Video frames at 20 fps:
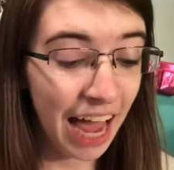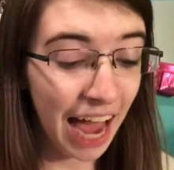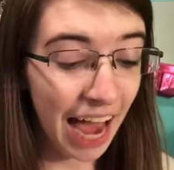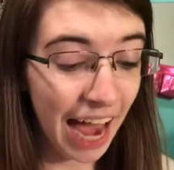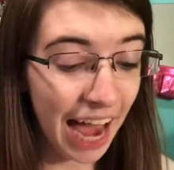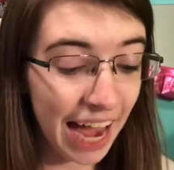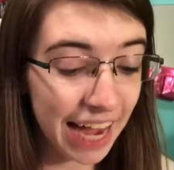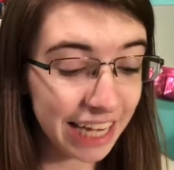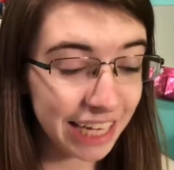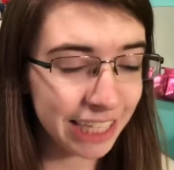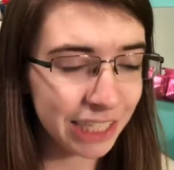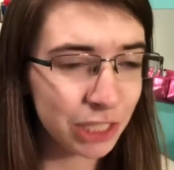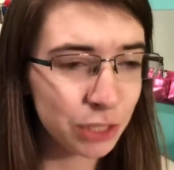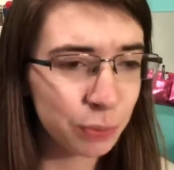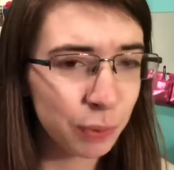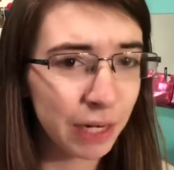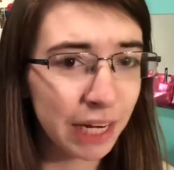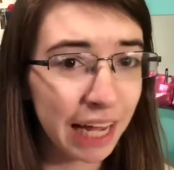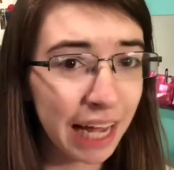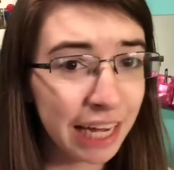I
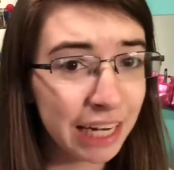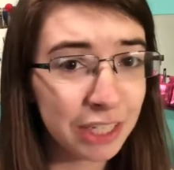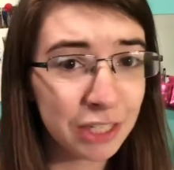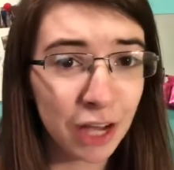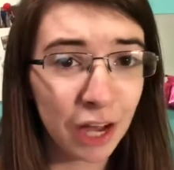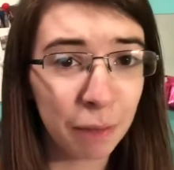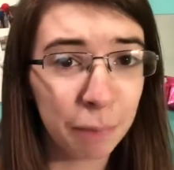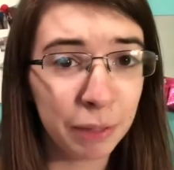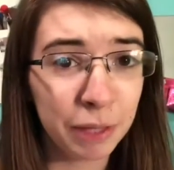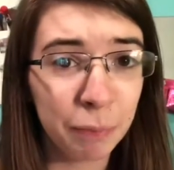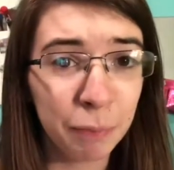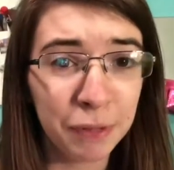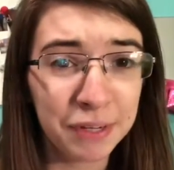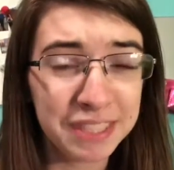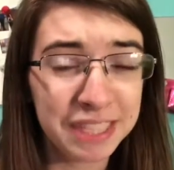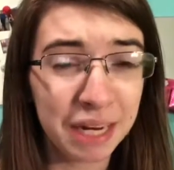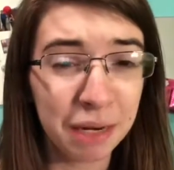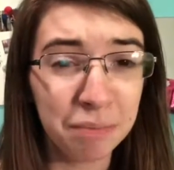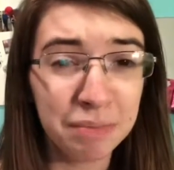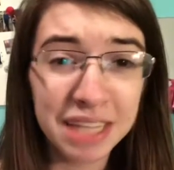just wanted to kind of talk about the
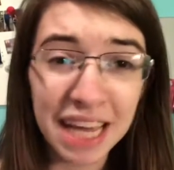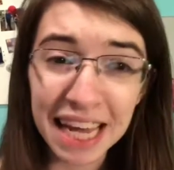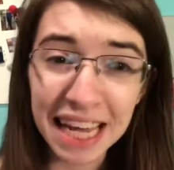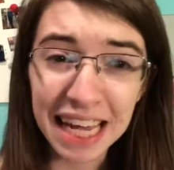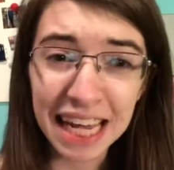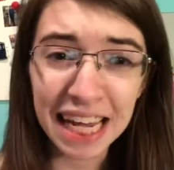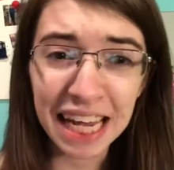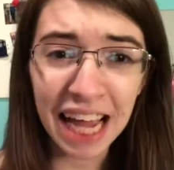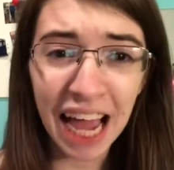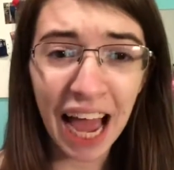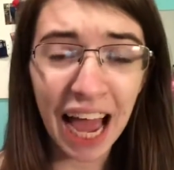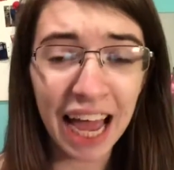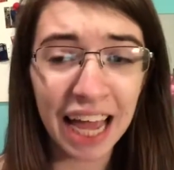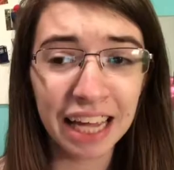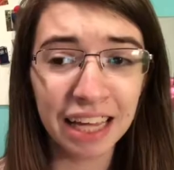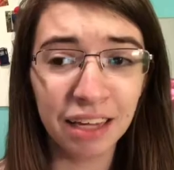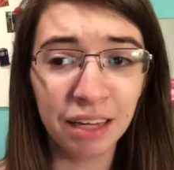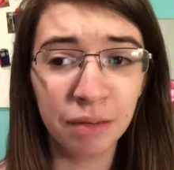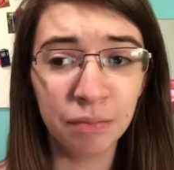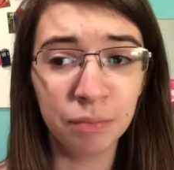books that I'm taking.
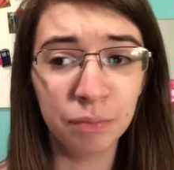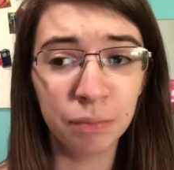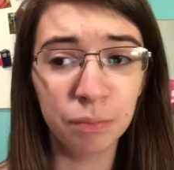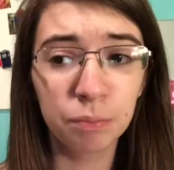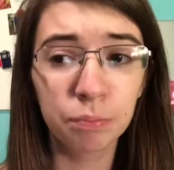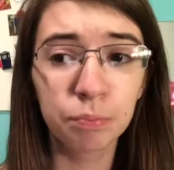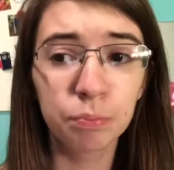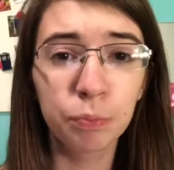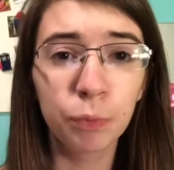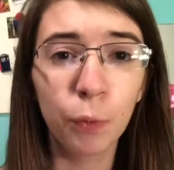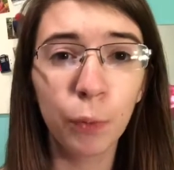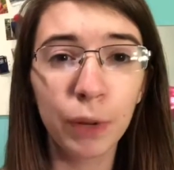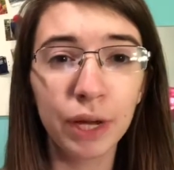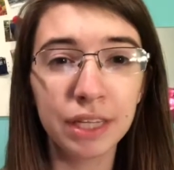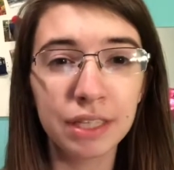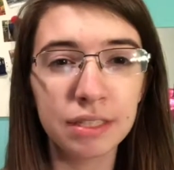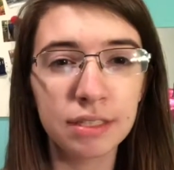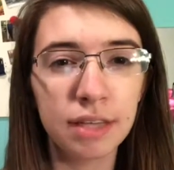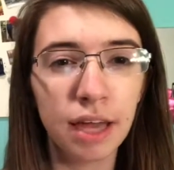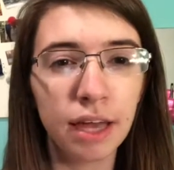I am
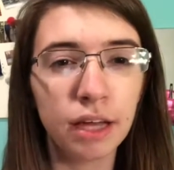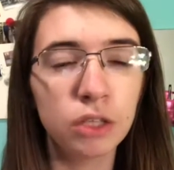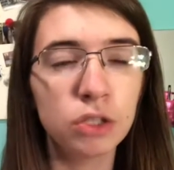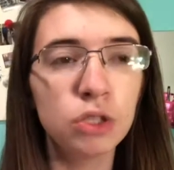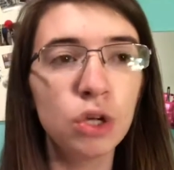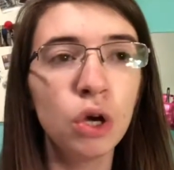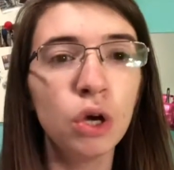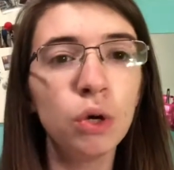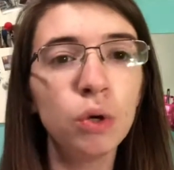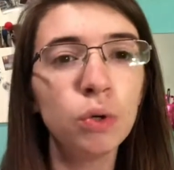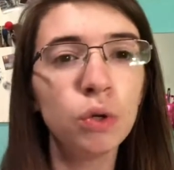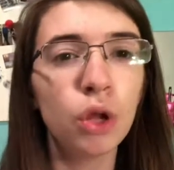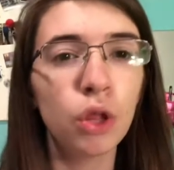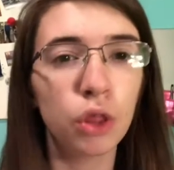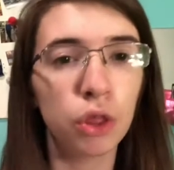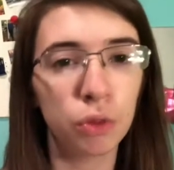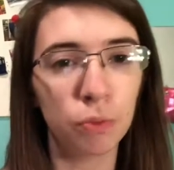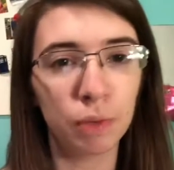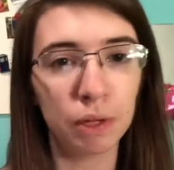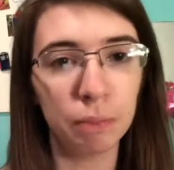going to take 2 to
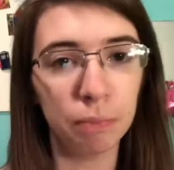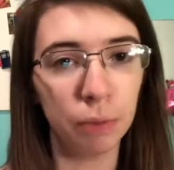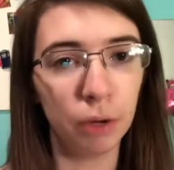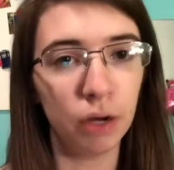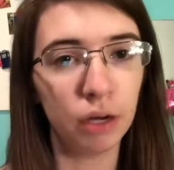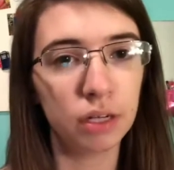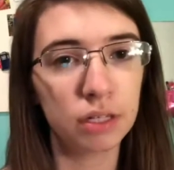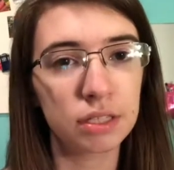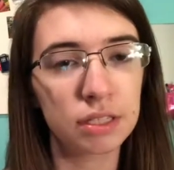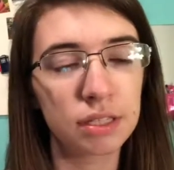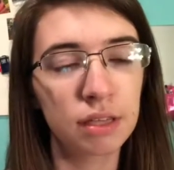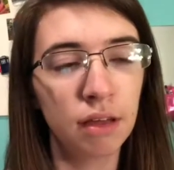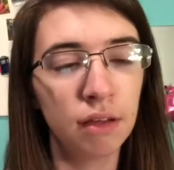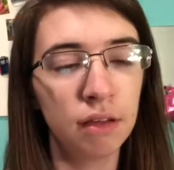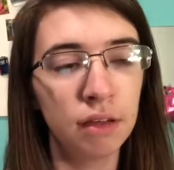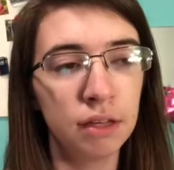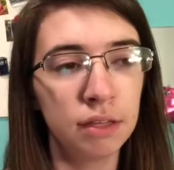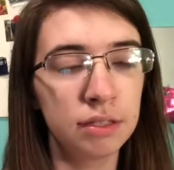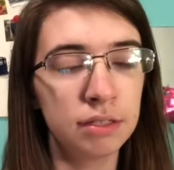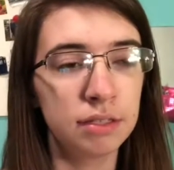3 books.
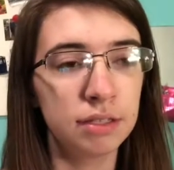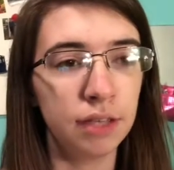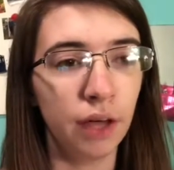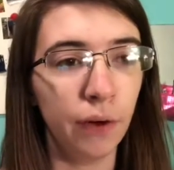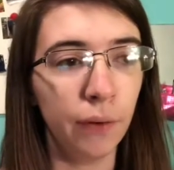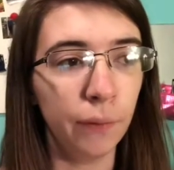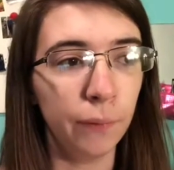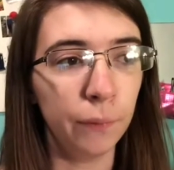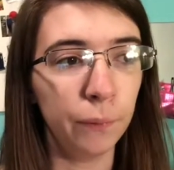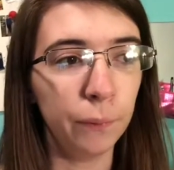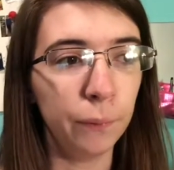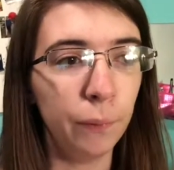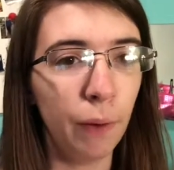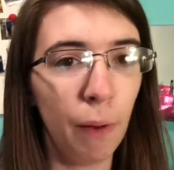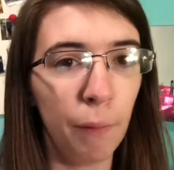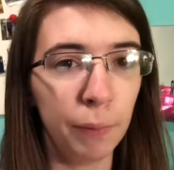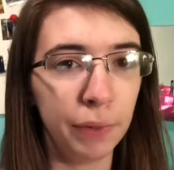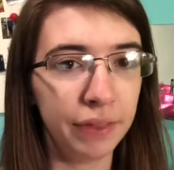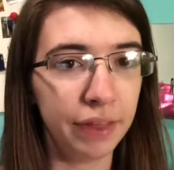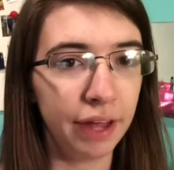So
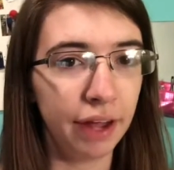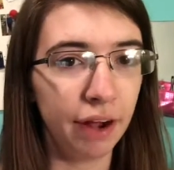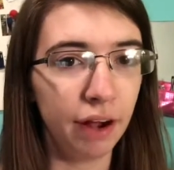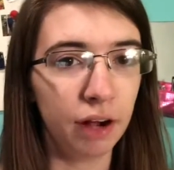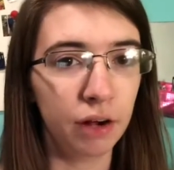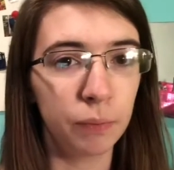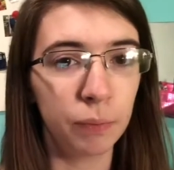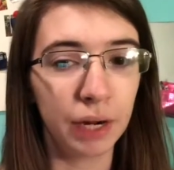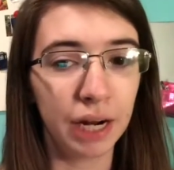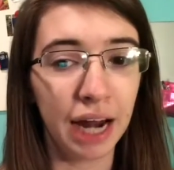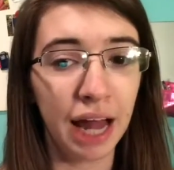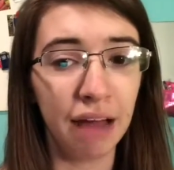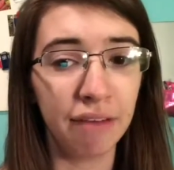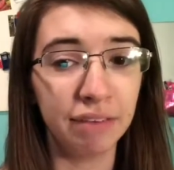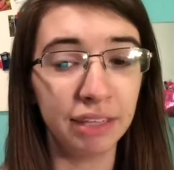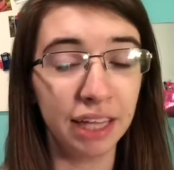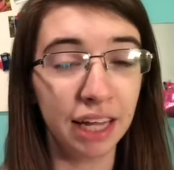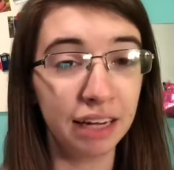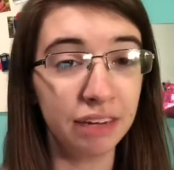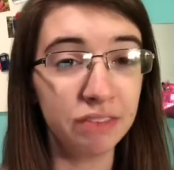while we're there, we're gonna
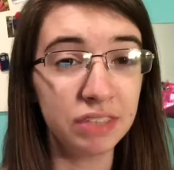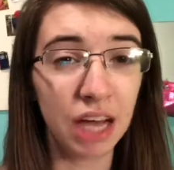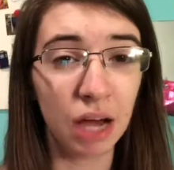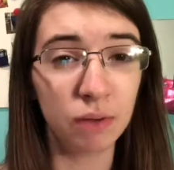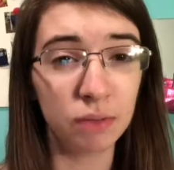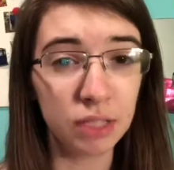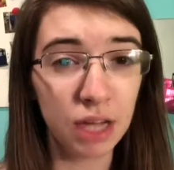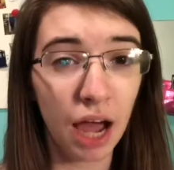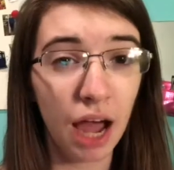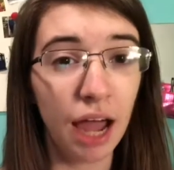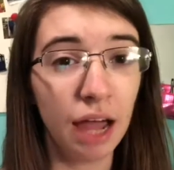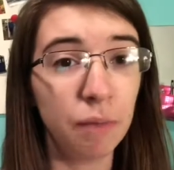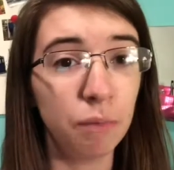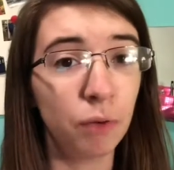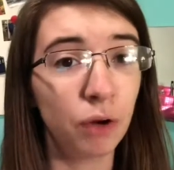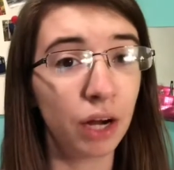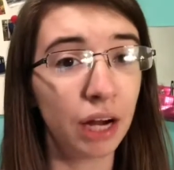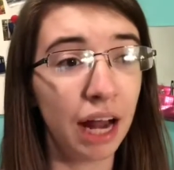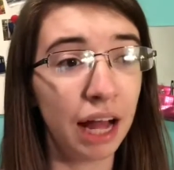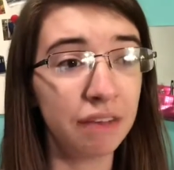have a lot of downtime.
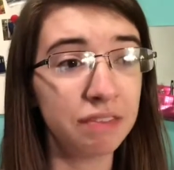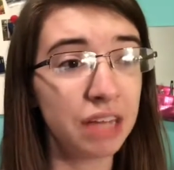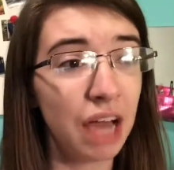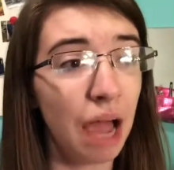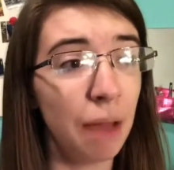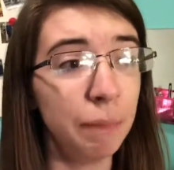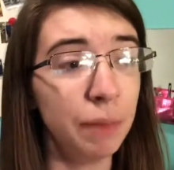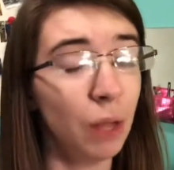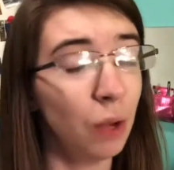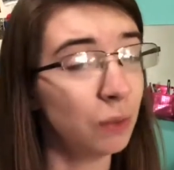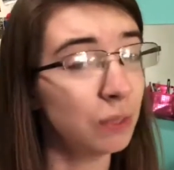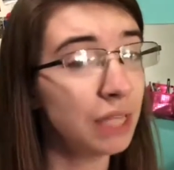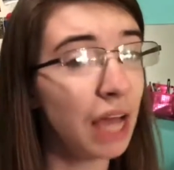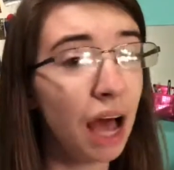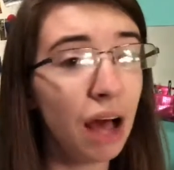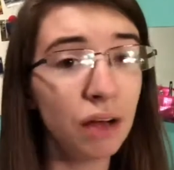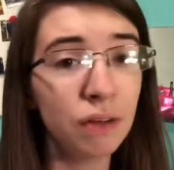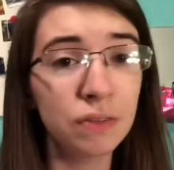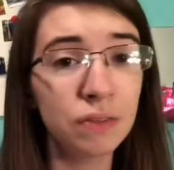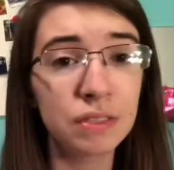We're gonna have time in the
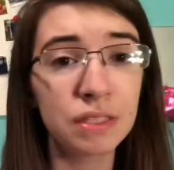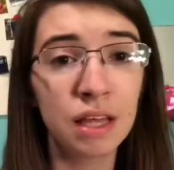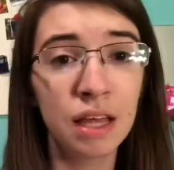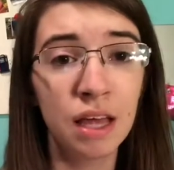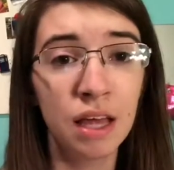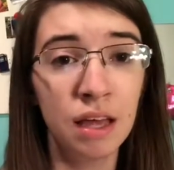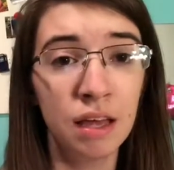hotels.